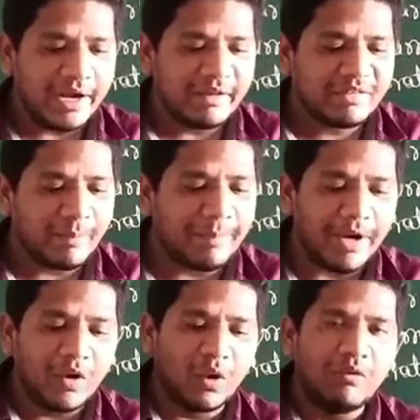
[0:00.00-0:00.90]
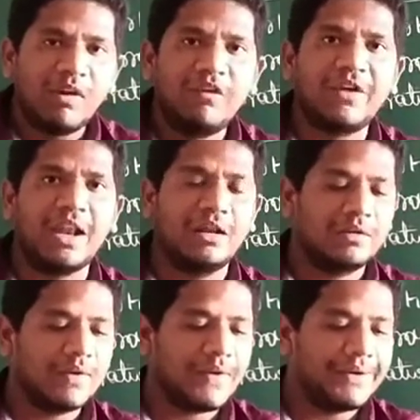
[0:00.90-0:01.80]
does the petrol will
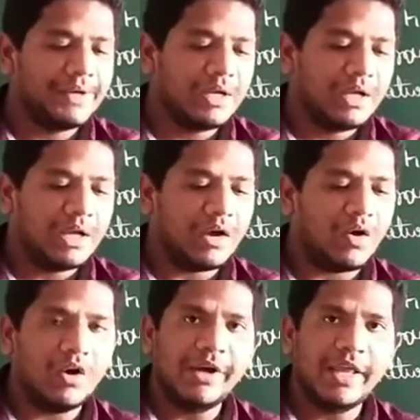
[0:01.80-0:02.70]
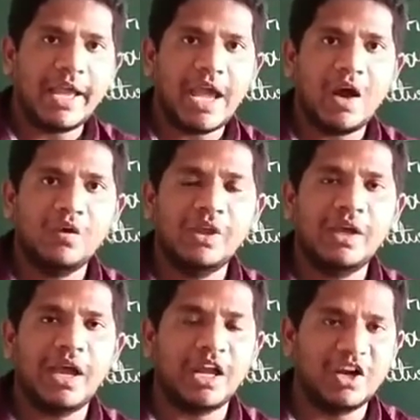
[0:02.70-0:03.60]
fell? Already I have
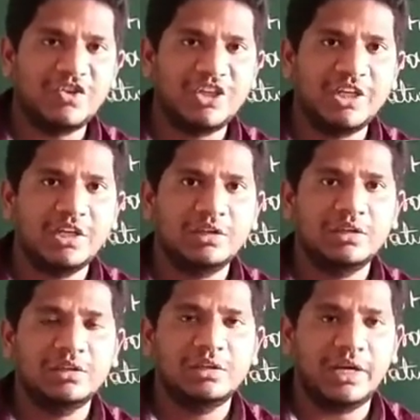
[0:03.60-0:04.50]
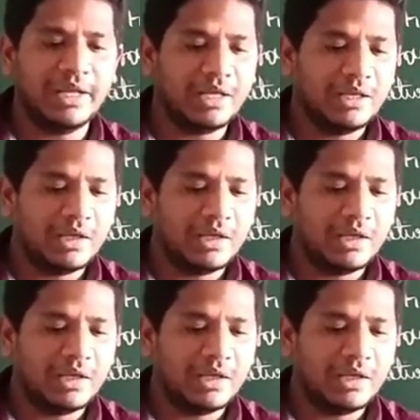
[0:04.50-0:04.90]
the energy, right?